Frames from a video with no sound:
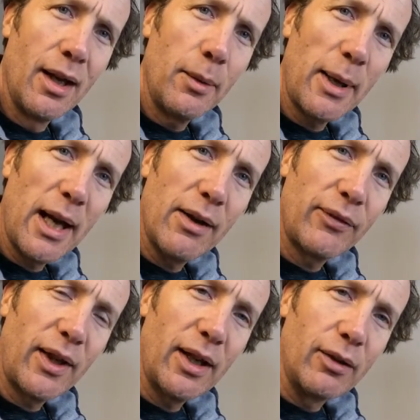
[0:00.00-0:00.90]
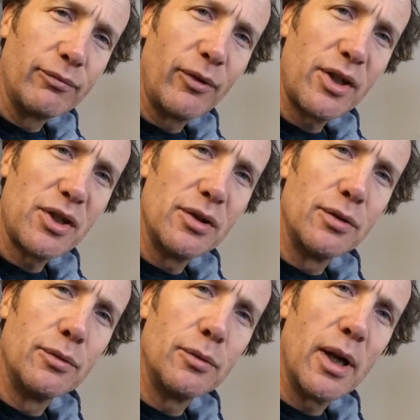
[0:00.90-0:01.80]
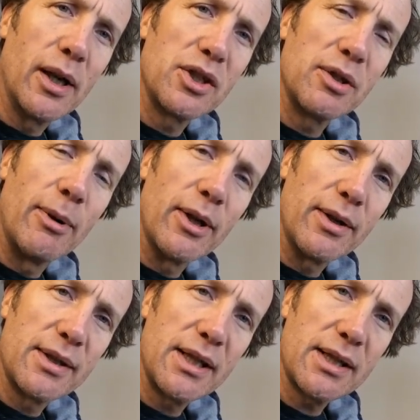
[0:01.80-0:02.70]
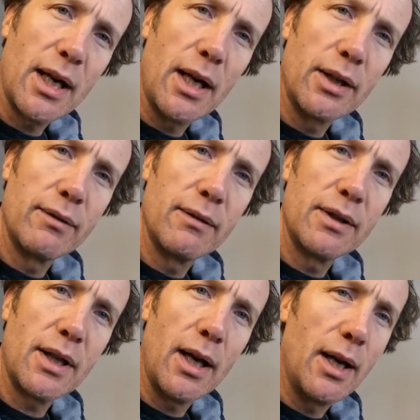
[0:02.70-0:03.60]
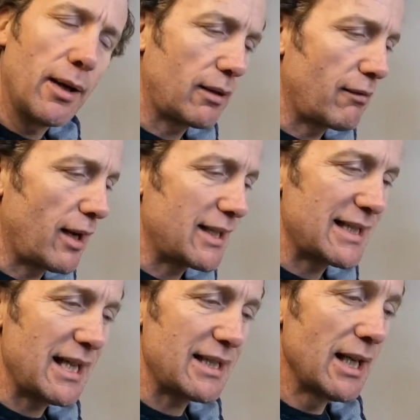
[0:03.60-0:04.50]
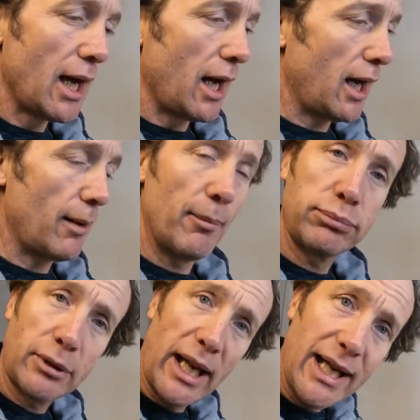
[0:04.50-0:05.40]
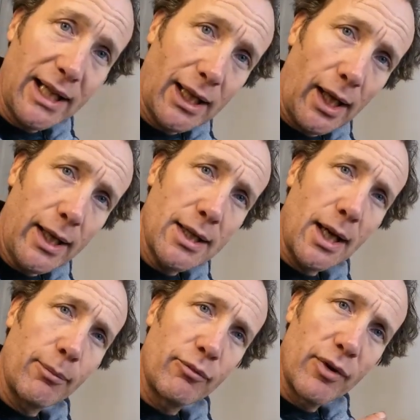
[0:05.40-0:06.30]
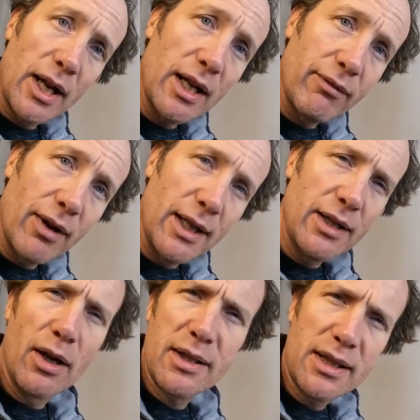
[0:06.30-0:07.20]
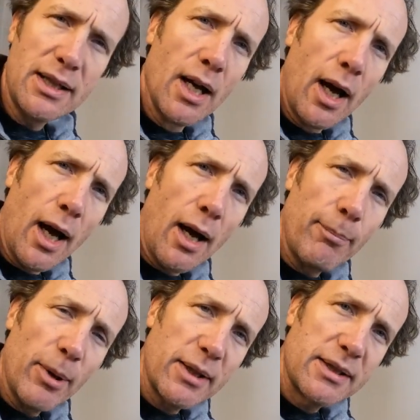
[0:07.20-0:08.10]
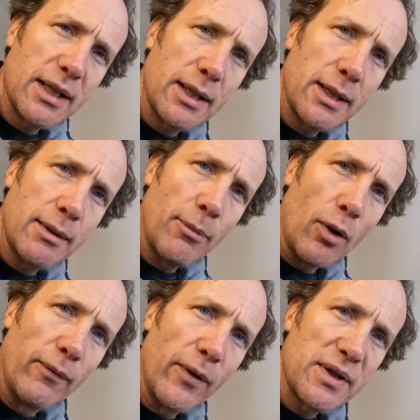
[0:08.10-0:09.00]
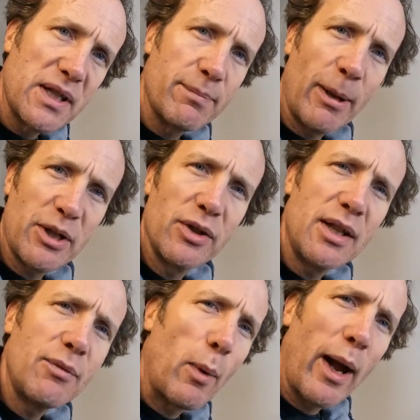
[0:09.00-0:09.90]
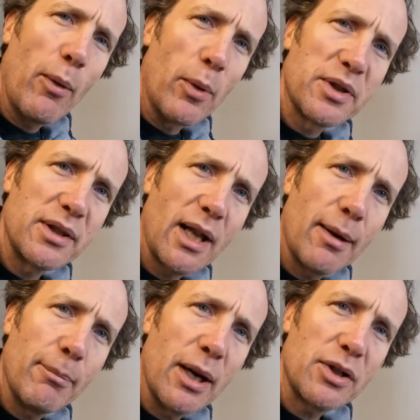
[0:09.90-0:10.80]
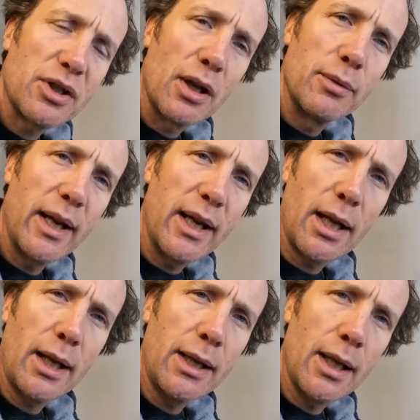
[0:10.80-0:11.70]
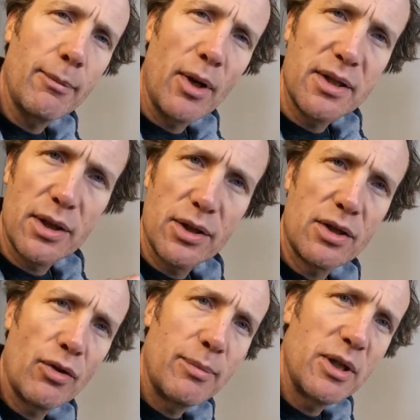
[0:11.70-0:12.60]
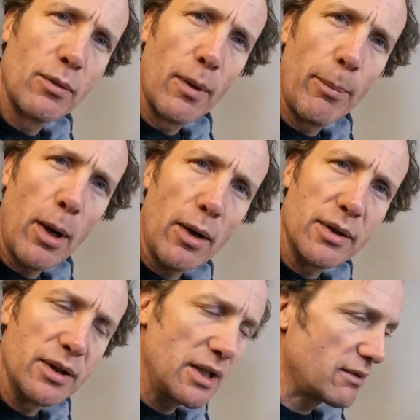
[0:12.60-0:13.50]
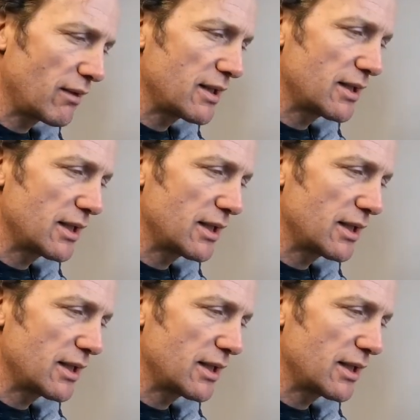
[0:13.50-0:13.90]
Here we have the original Shimano 600 crank set. It cleaned up really nicely, but on first inspection the wear wasn't that much, so it cleaned up nicely. I just stripped it all apart and degreased